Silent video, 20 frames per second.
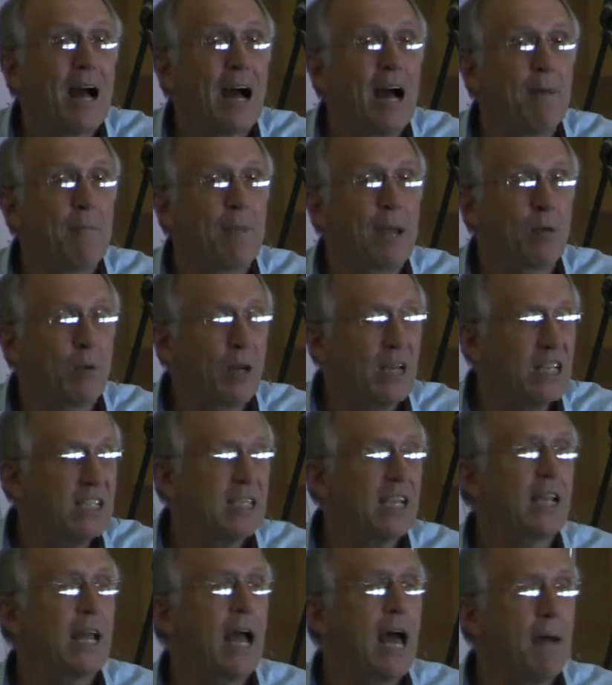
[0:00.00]
Amen. When he
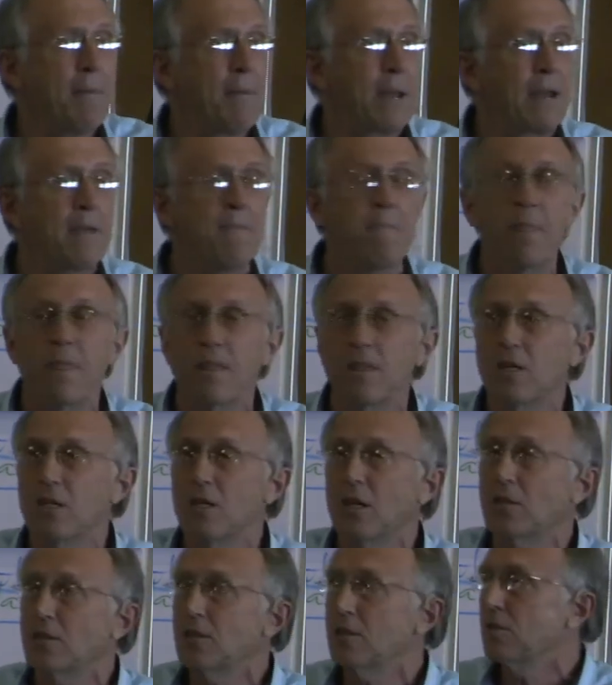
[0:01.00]
said amen, the
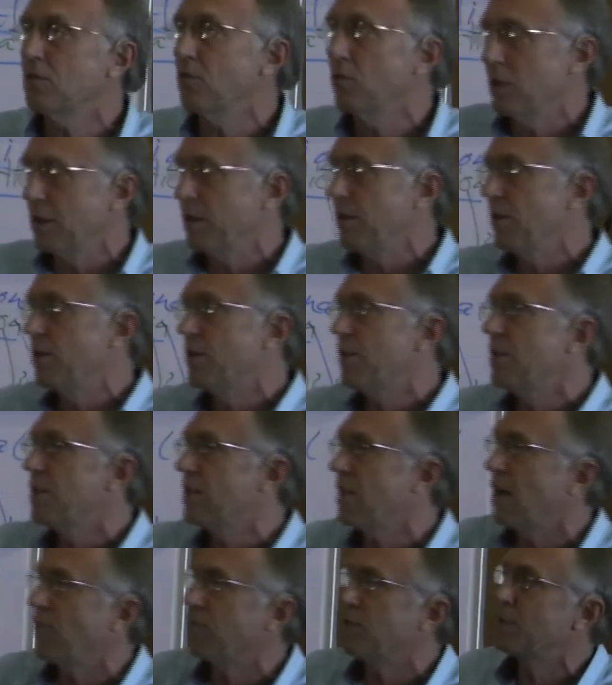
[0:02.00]
doctors or the nursing
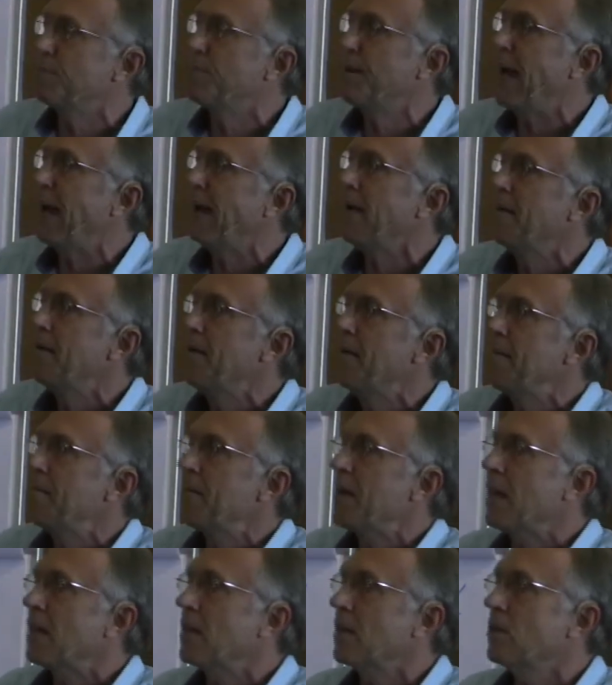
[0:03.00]
staff was back,
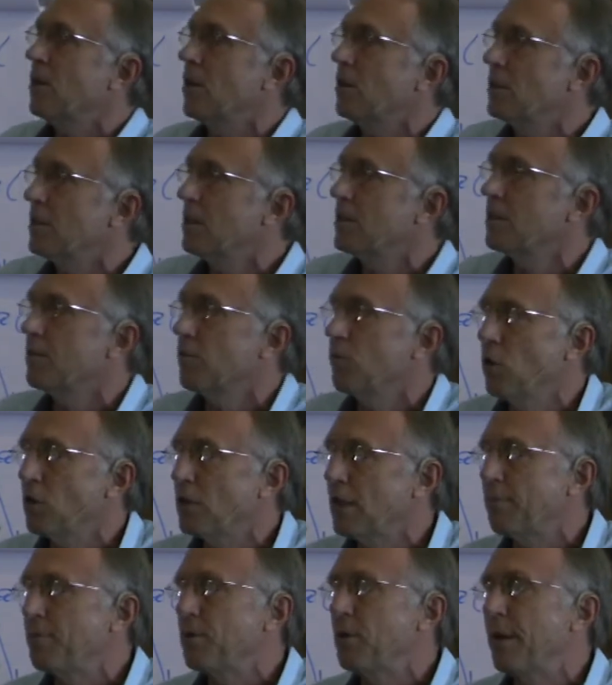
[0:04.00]
and the doctors
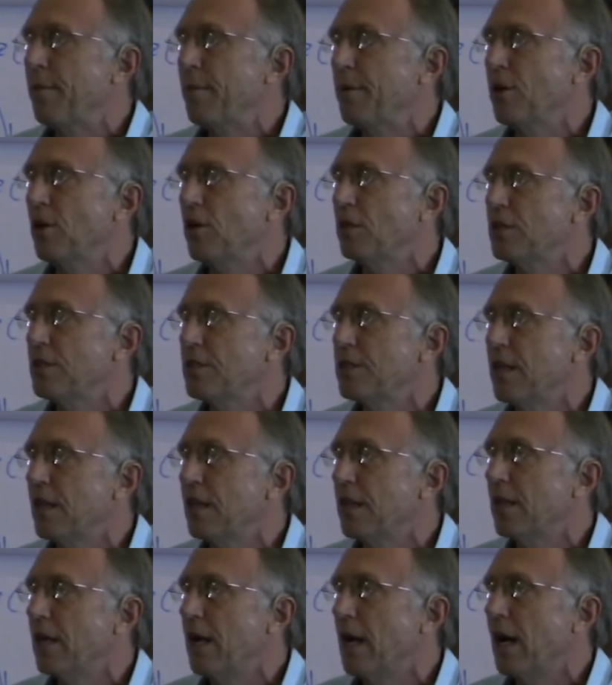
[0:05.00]
walked up to him. The doctor
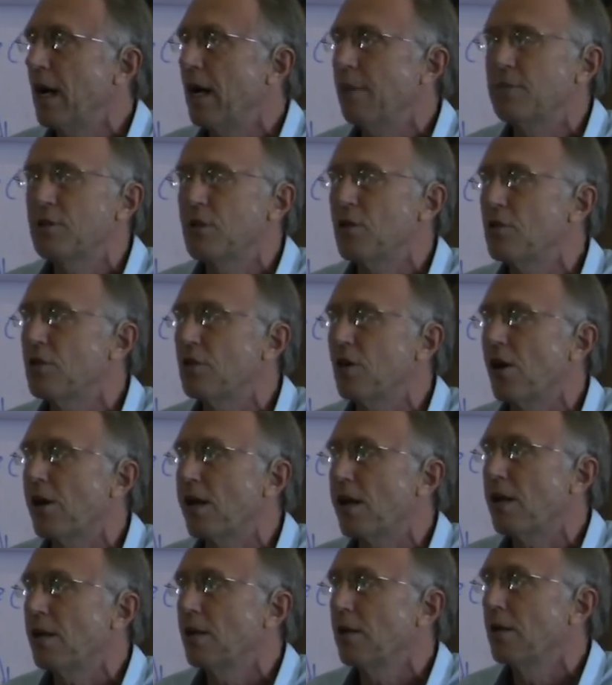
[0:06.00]
said, I'm so
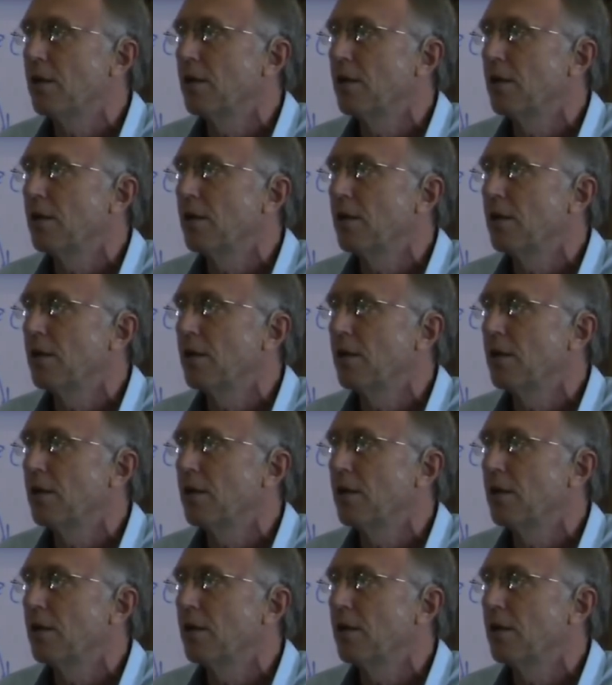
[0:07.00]
sorry.